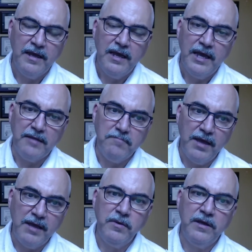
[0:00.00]
and
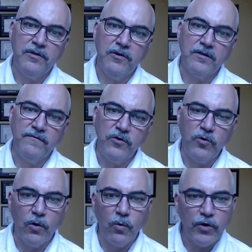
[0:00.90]
maybe those of you who
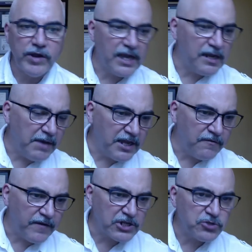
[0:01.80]
are working in a
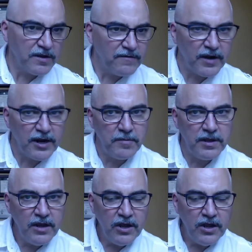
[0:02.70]
manufacturing environment